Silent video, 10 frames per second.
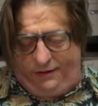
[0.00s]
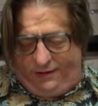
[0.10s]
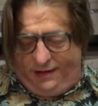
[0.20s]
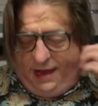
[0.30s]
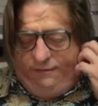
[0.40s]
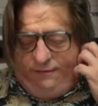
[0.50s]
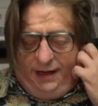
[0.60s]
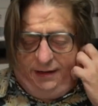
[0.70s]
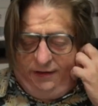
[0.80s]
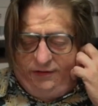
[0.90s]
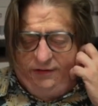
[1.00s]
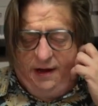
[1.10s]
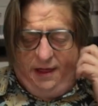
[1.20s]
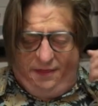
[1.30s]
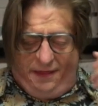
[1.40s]
Because a lot of the violence,
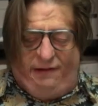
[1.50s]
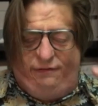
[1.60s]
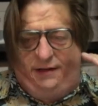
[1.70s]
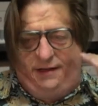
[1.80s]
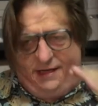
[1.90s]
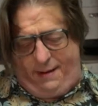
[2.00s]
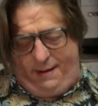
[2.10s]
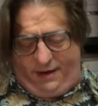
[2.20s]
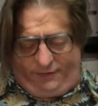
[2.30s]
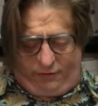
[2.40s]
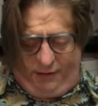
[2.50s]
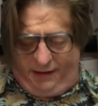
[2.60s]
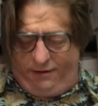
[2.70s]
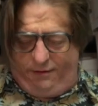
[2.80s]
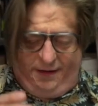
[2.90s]
thankfully, does happen off
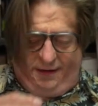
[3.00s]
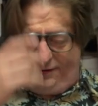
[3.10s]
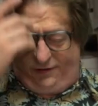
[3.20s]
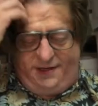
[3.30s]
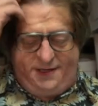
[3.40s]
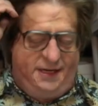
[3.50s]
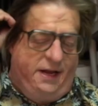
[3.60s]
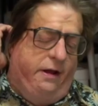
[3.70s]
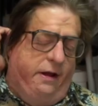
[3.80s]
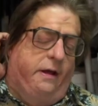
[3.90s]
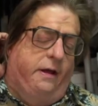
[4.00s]
screen. You don't need to necessarily see it.